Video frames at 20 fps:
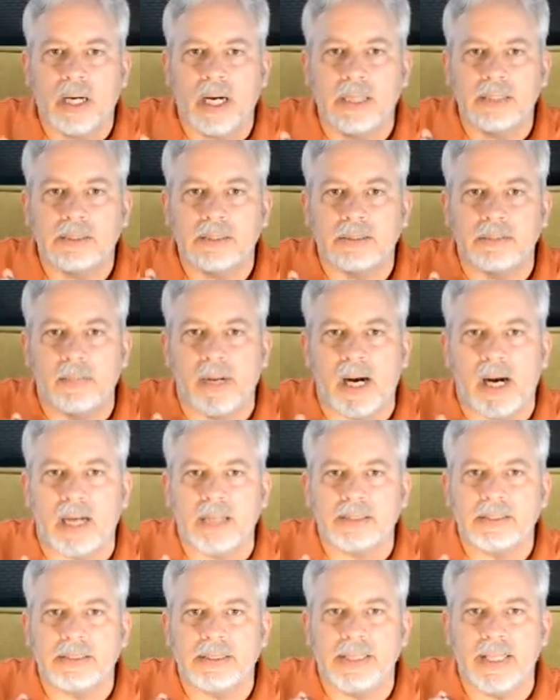
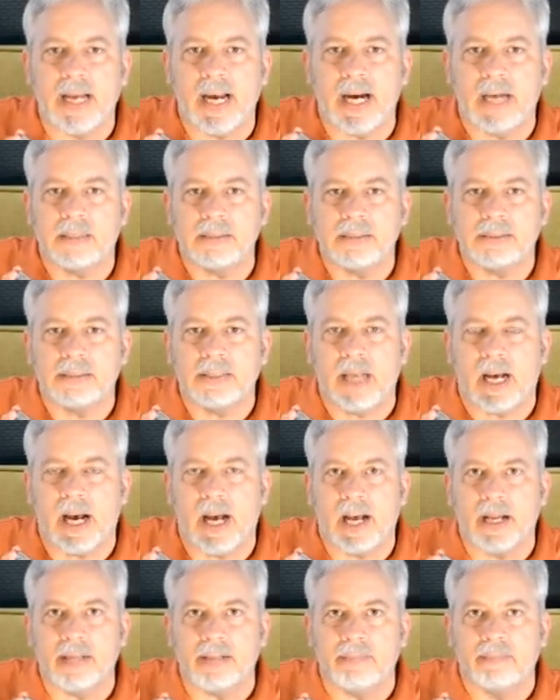customize the
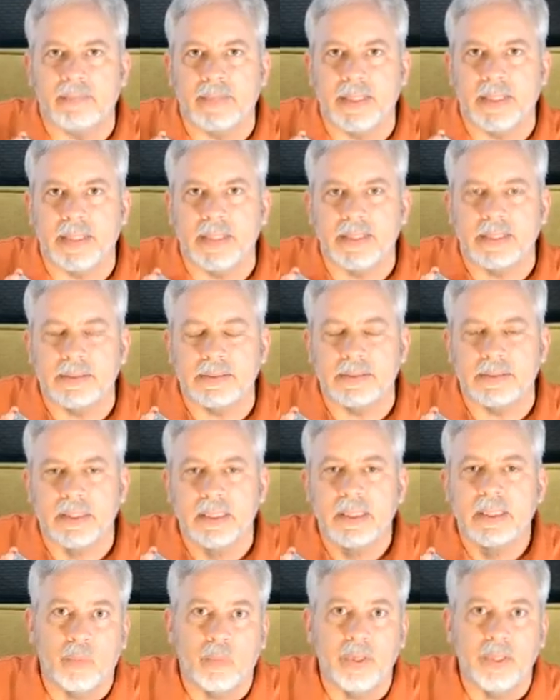outside of these,
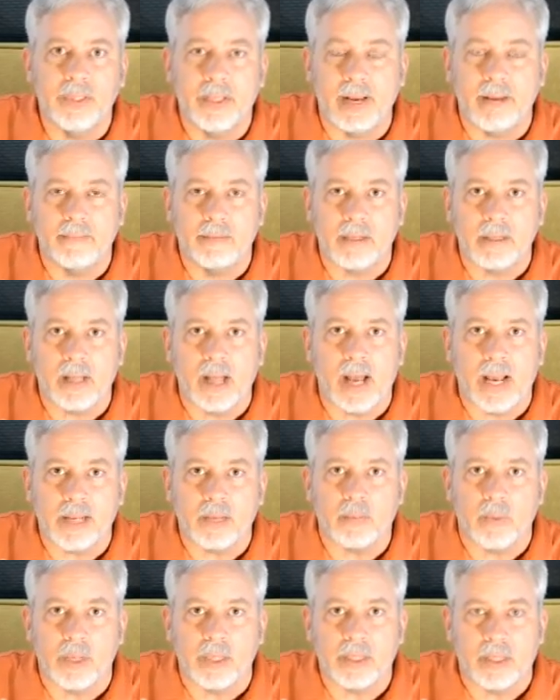we never
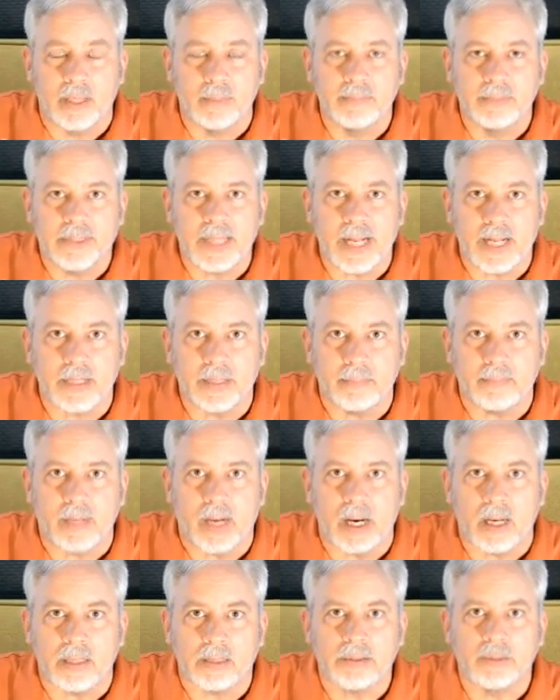like what comes out of the
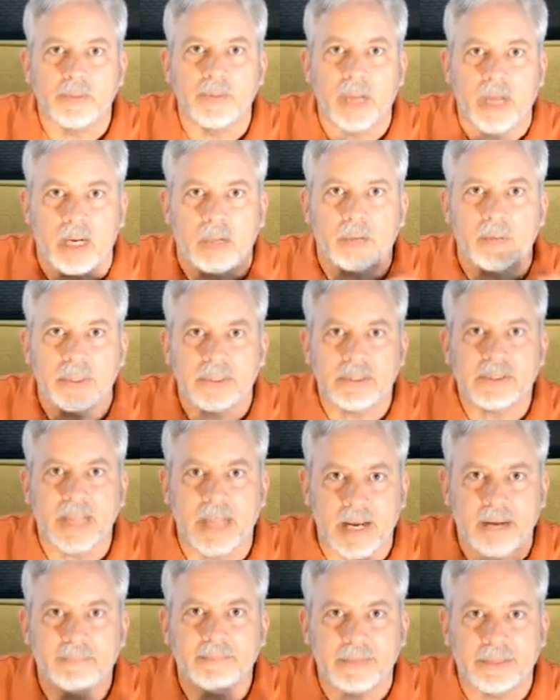box. We always
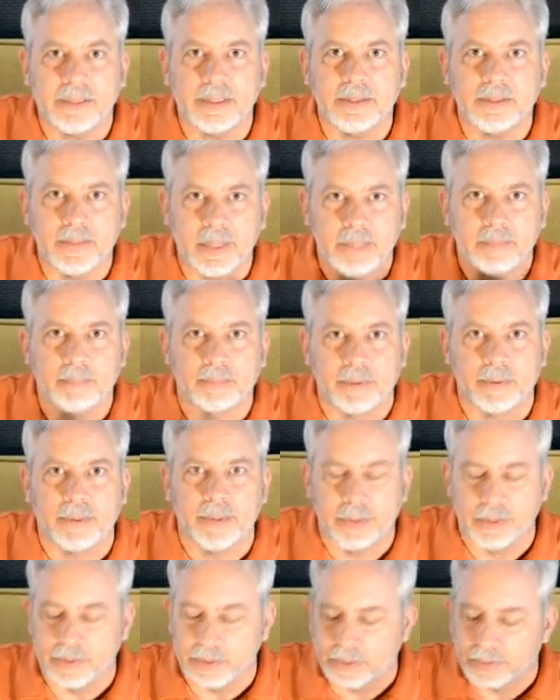have to
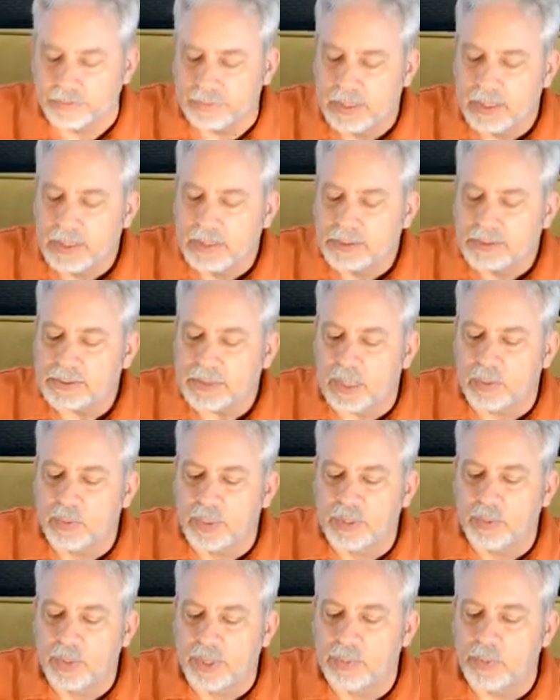improve. So
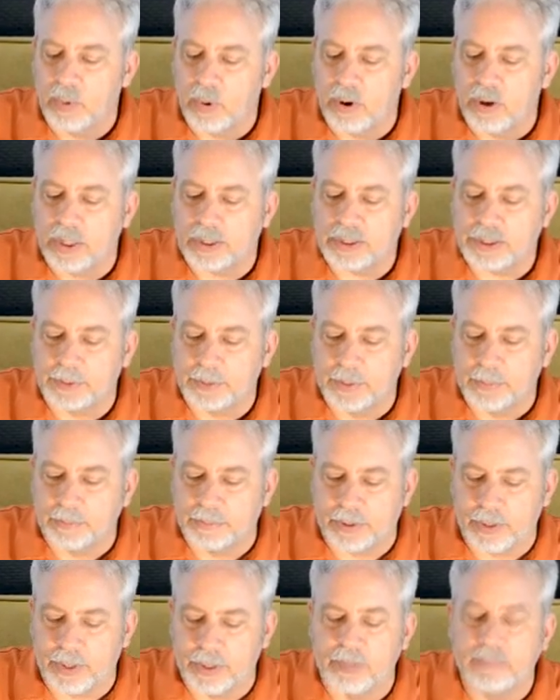when we want to
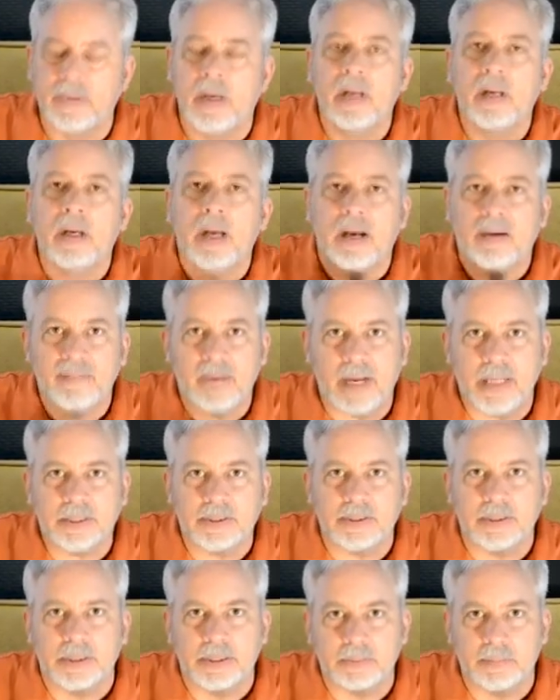improve,
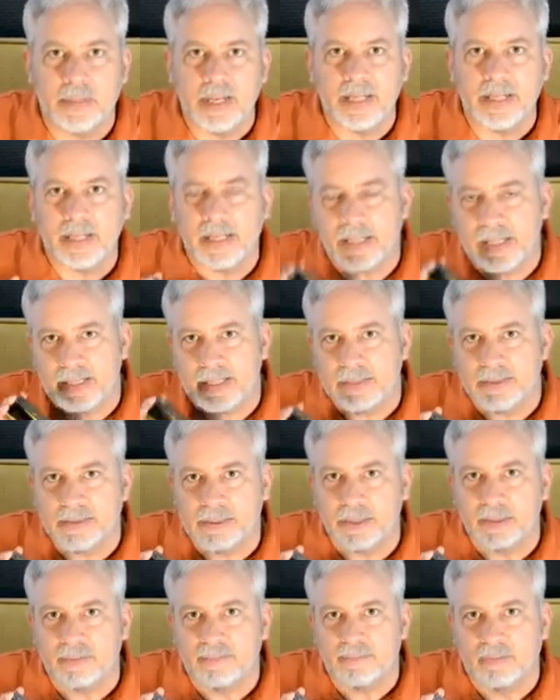Avexir has made it
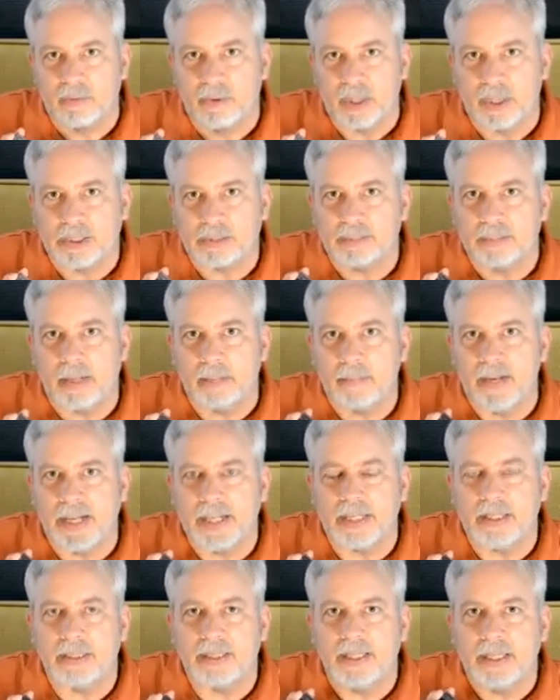easier for us by
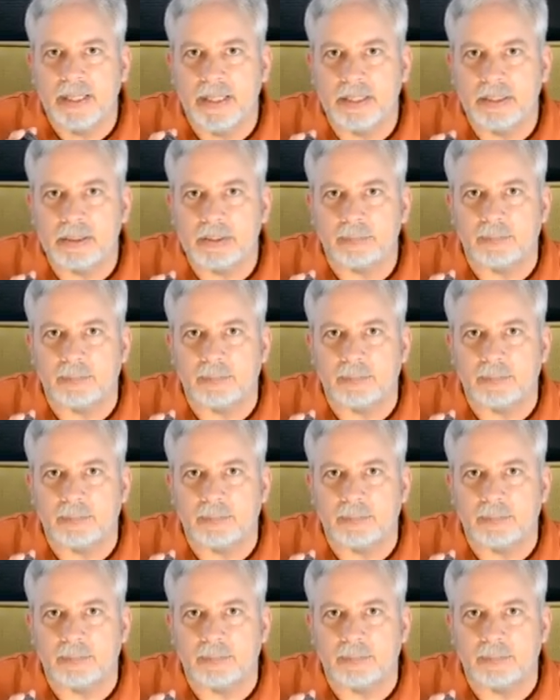making the heat